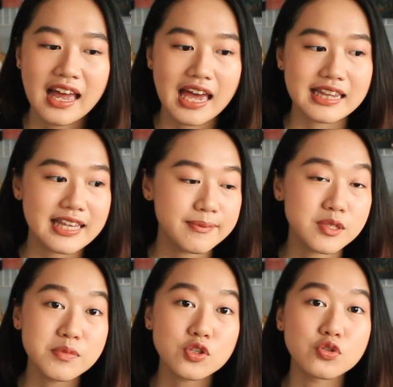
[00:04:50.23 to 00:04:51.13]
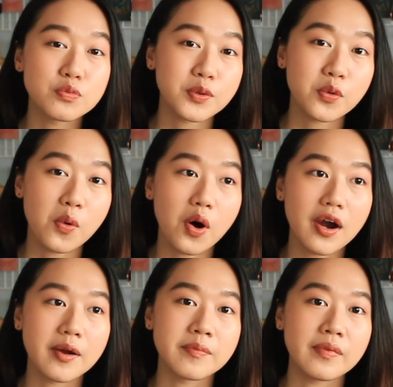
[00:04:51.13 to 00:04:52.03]
It keeps me super
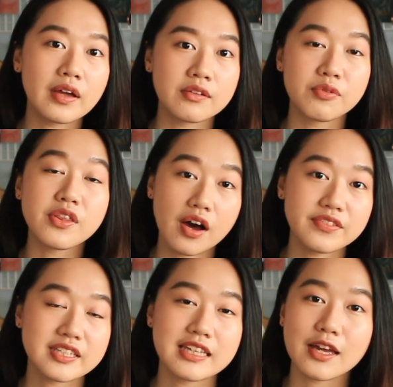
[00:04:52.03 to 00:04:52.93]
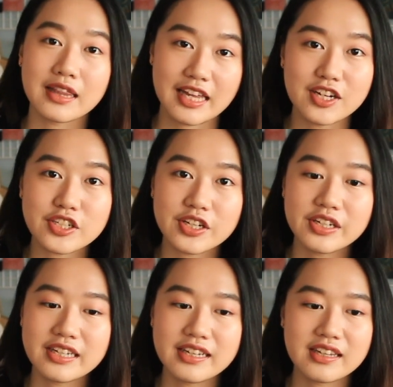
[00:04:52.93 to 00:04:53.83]
warm and with obviously like layers
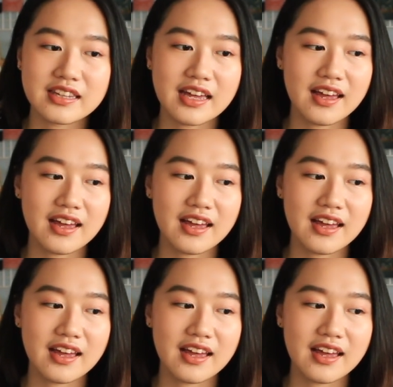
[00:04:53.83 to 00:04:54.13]
underneath,